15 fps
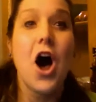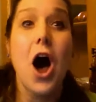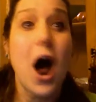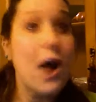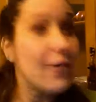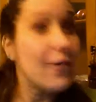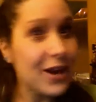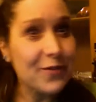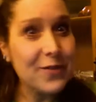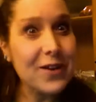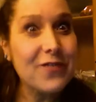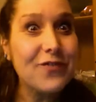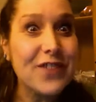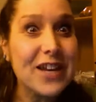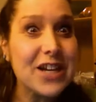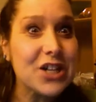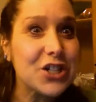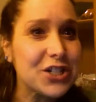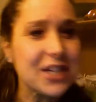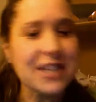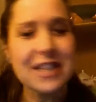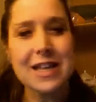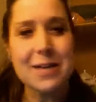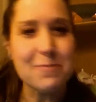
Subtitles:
All right, we finished the